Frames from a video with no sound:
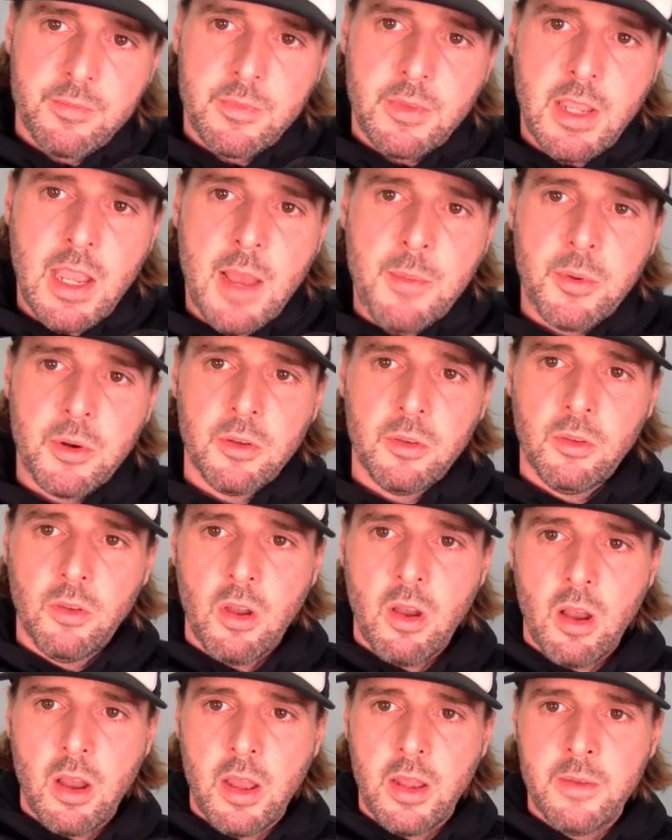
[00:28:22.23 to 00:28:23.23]
Capitol
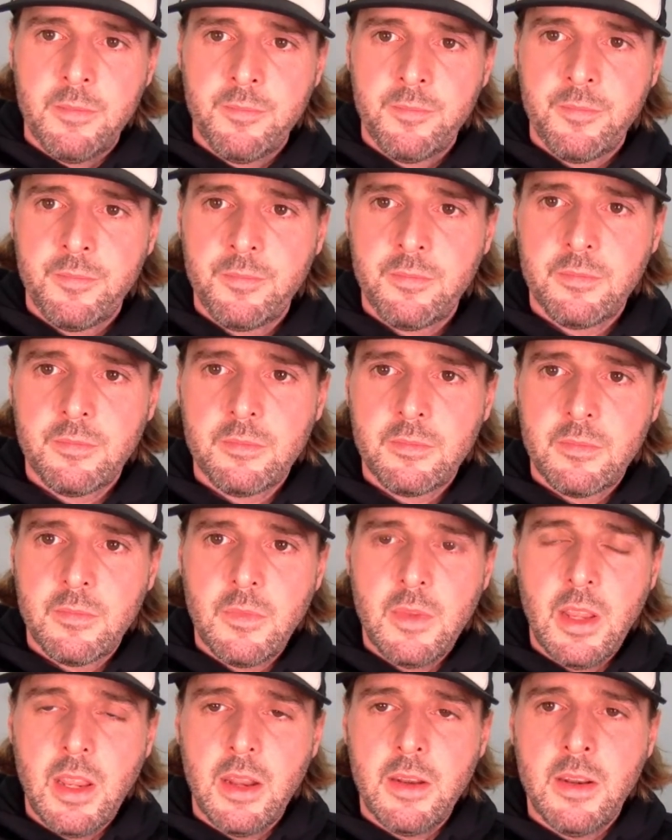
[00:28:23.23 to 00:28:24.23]
lawn,
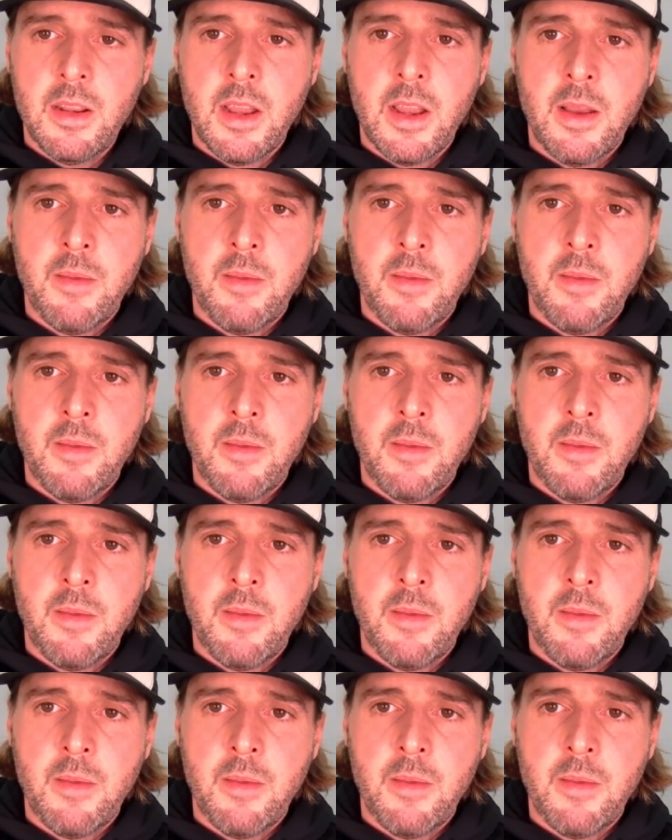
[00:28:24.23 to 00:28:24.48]
and